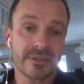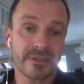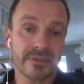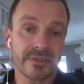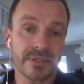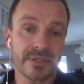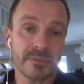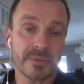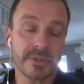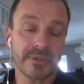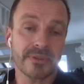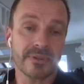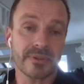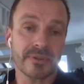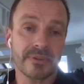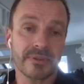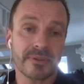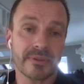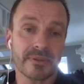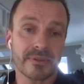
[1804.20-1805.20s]
contributor
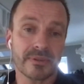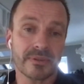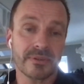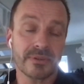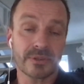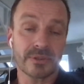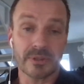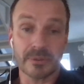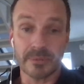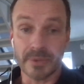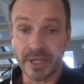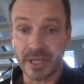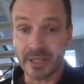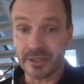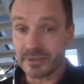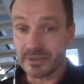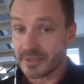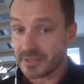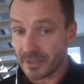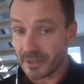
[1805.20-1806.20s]
to
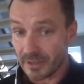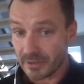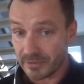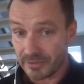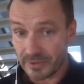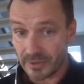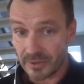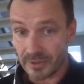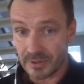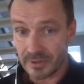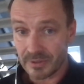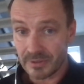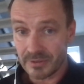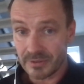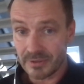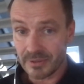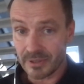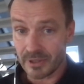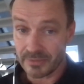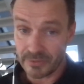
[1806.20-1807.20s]
Kubernetes
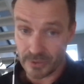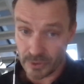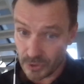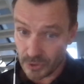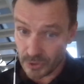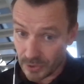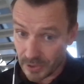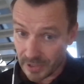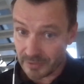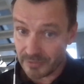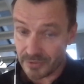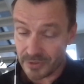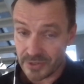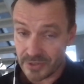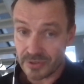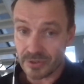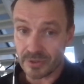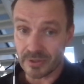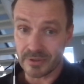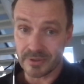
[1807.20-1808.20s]
after Google, for
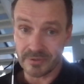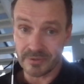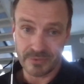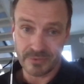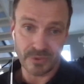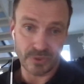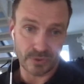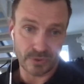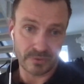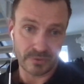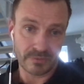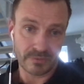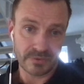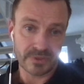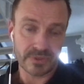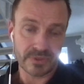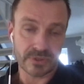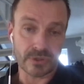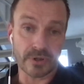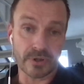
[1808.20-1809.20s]
sure, who
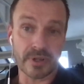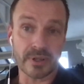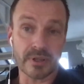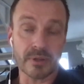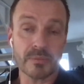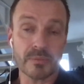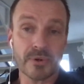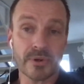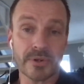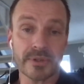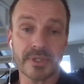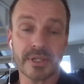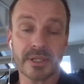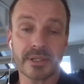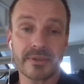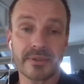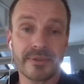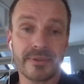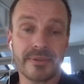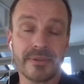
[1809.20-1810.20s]
started the
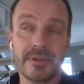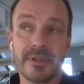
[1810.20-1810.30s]
project.